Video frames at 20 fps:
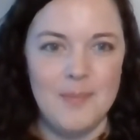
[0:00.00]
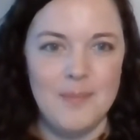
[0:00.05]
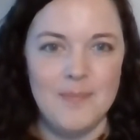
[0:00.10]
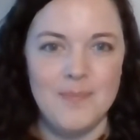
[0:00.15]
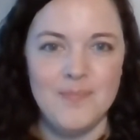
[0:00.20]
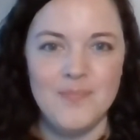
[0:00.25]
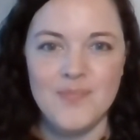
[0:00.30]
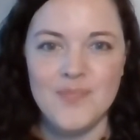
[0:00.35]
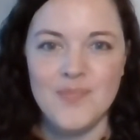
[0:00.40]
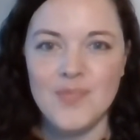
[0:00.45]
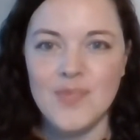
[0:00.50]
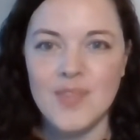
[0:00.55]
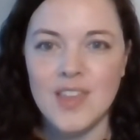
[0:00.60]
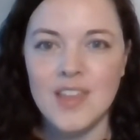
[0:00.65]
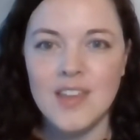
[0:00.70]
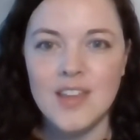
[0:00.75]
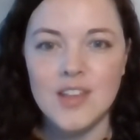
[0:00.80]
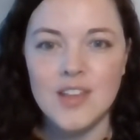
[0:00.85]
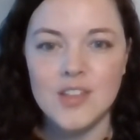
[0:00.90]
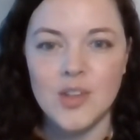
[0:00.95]

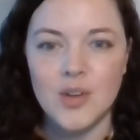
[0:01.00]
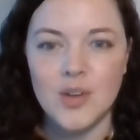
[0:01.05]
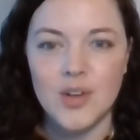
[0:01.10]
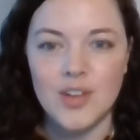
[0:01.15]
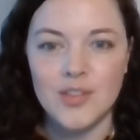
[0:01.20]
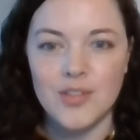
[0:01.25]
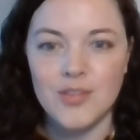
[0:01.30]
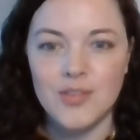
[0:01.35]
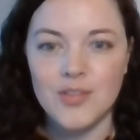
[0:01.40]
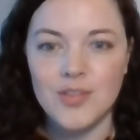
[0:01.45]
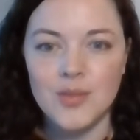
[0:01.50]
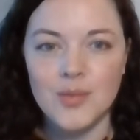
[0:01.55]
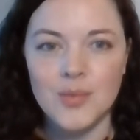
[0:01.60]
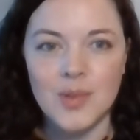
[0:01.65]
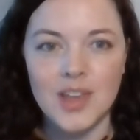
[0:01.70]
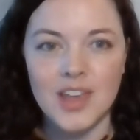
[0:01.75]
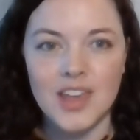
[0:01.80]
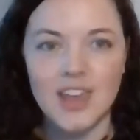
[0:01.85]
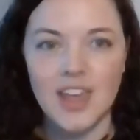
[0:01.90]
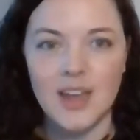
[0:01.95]
But today she's going to
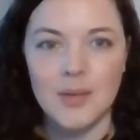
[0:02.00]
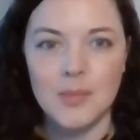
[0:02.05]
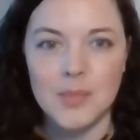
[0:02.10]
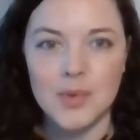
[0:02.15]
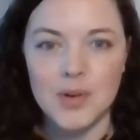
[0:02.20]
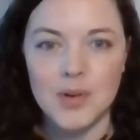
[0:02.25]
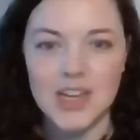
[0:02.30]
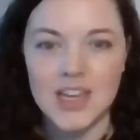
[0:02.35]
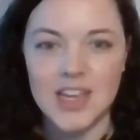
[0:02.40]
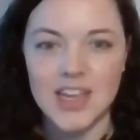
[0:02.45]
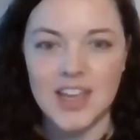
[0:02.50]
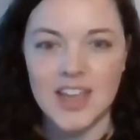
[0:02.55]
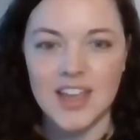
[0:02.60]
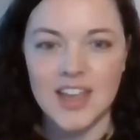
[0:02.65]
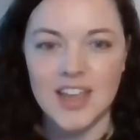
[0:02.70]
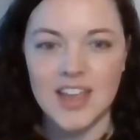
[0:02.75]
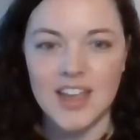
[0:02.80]
focus on science